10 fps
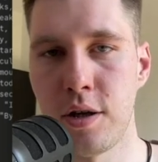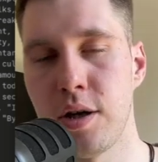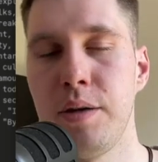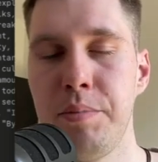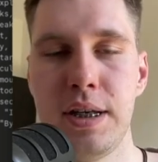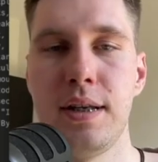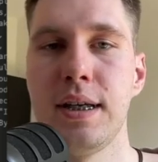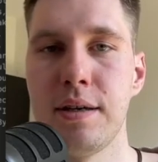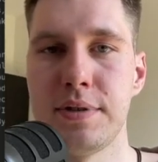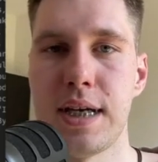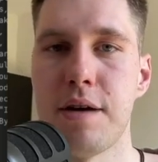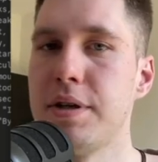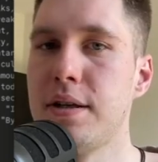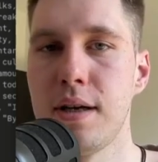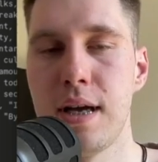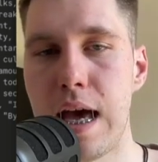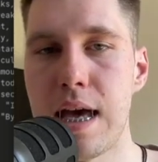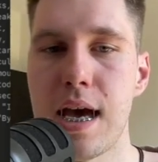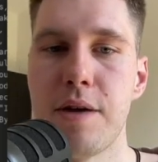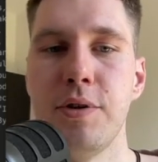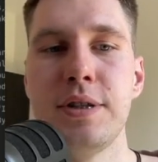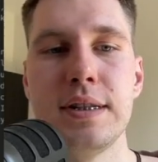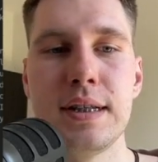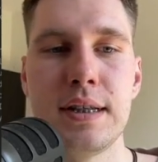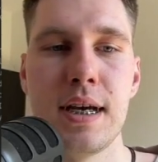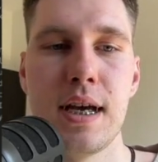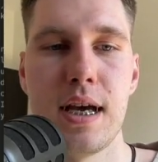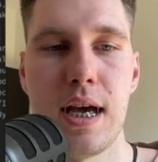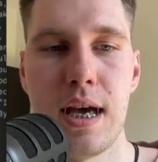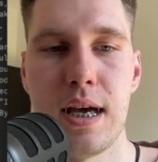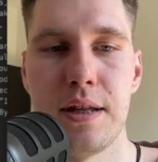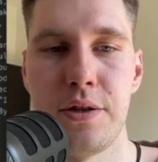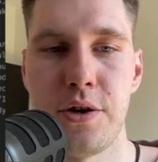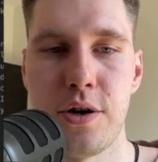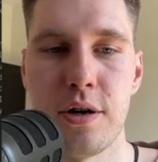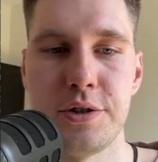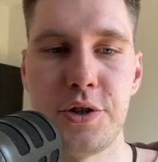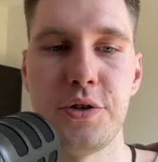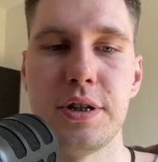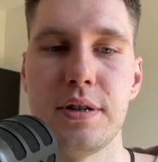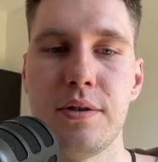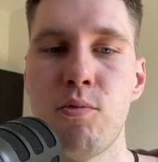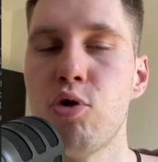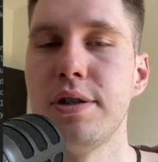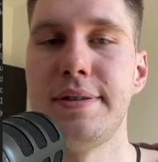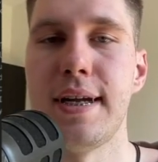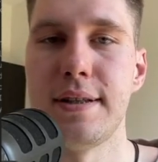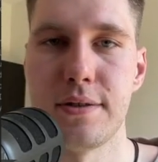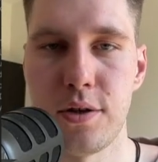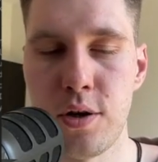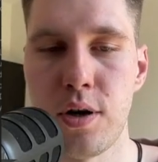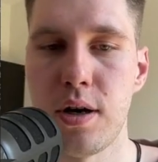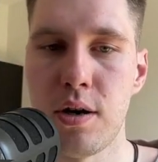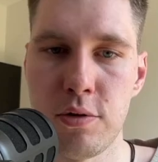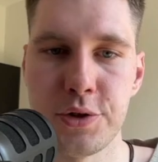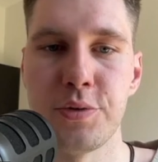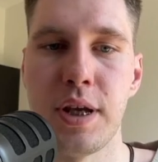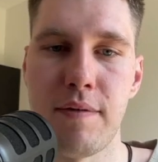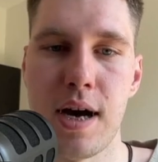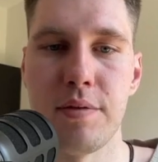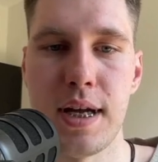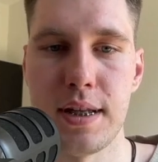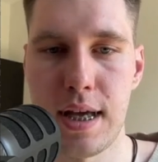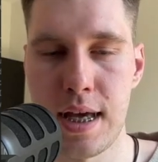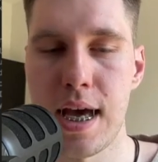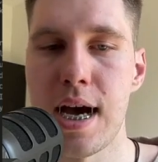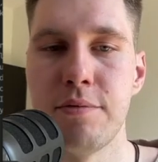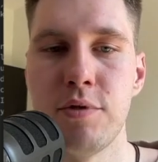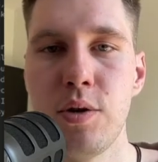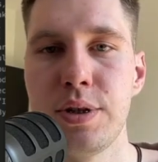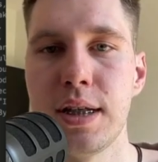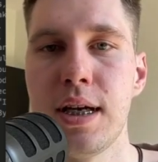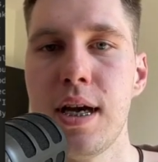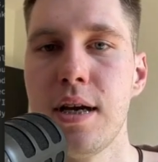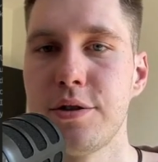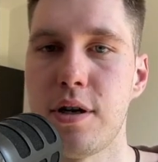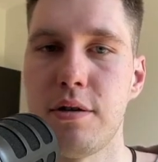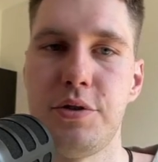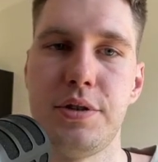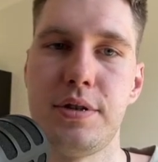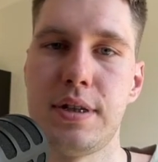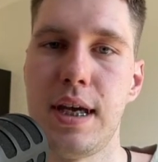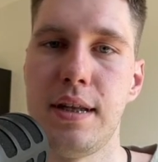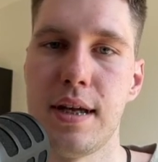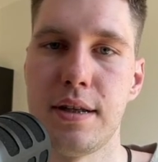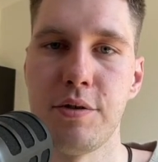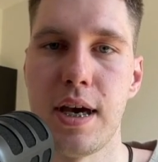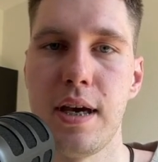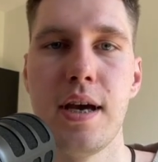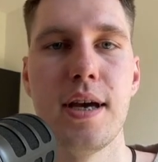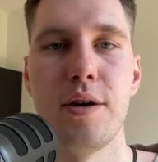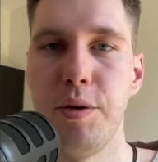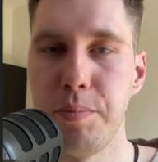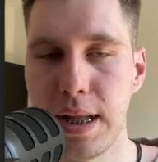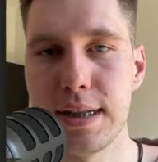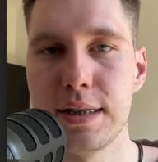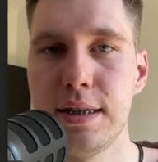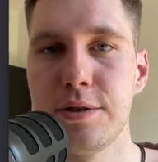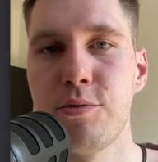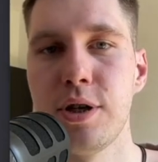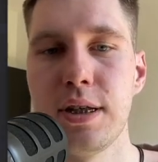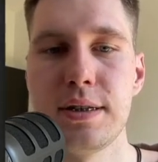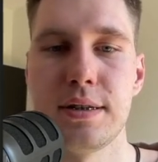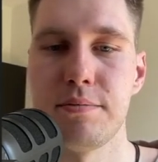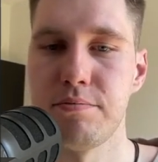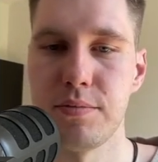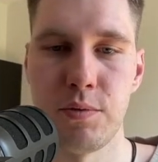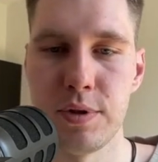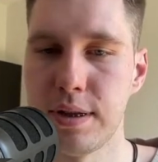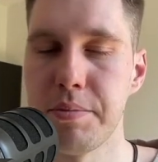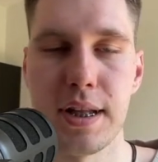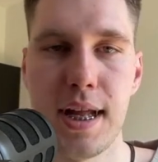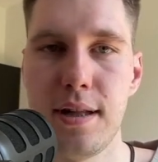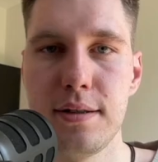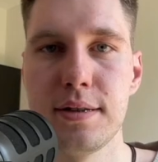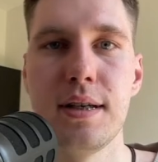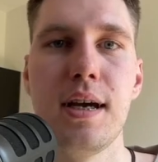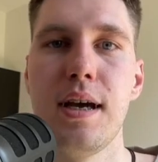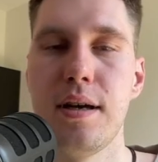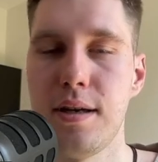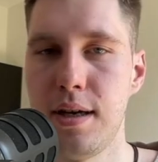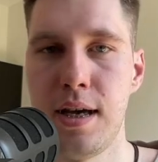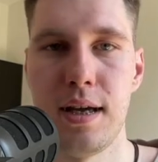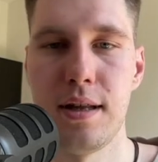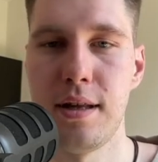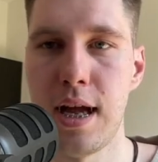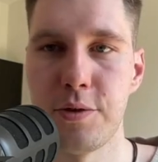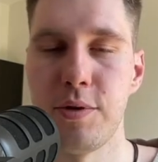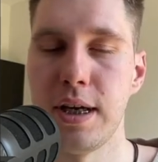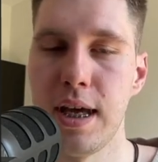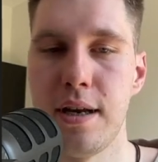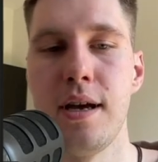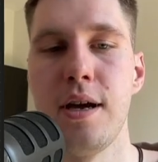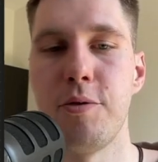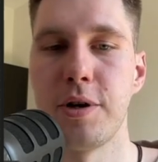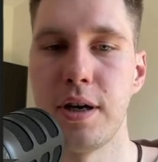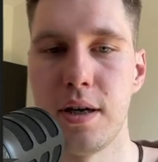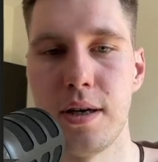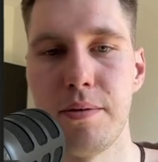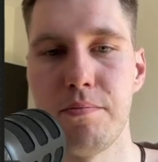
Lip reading: immediately gives out that AI written it, and there are certain words that also give out that AI wrote it. So I'll just say that, okay, replace these words with something else, and that way again we're gonna